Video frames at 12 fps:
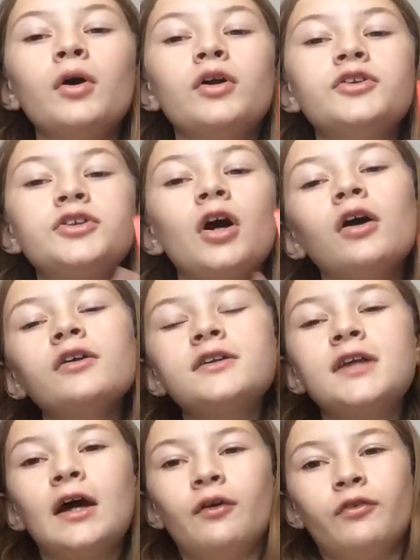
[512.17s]
gonna put
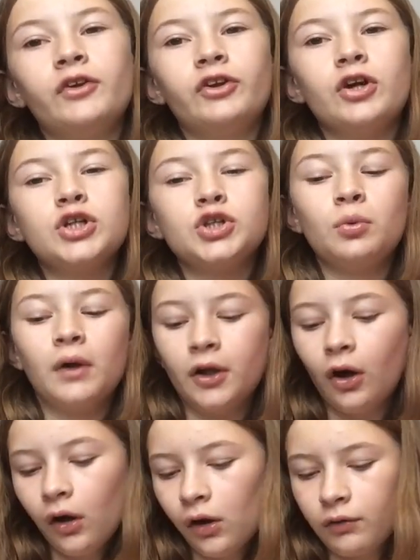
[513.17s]
dance, health and social
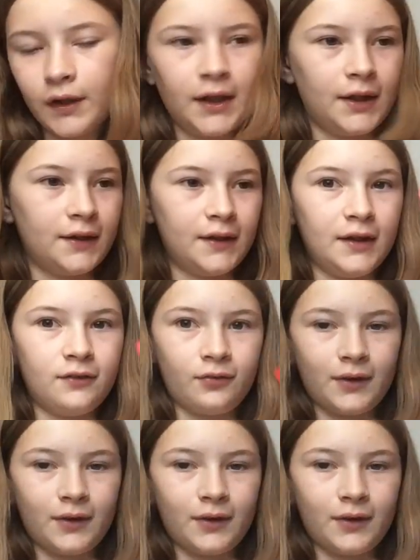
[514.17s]
and RE in these